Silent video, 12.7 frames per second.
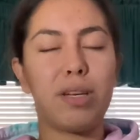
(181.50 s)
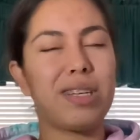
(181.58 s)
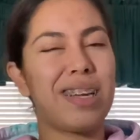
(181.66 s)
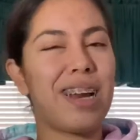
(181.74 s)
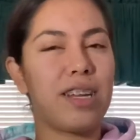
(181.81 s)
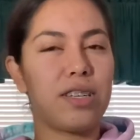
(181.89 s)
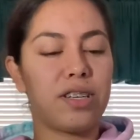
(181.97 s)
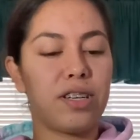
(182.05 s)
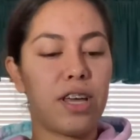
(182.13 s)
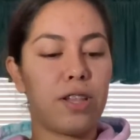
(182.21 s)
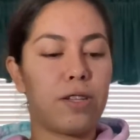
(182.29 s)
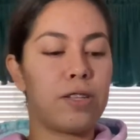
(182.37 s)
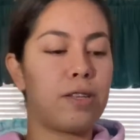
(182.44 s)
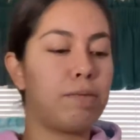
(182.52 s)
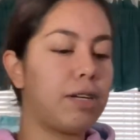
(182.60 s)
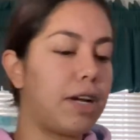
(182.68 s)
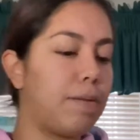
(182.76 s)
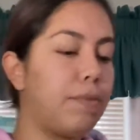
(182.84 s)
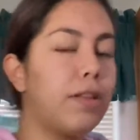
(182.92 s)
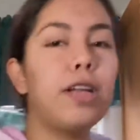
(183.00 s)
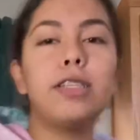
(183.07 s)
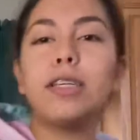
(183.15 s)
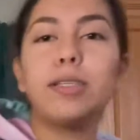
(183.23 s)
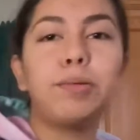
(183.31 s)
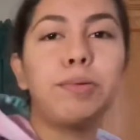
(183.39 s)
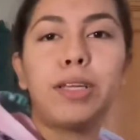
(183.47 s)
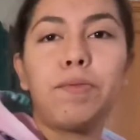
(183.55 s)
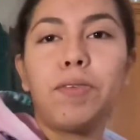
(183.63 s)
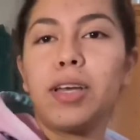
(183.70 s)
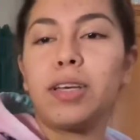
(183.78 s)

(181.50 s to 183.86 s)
kind of stick together at the same time. It's a specific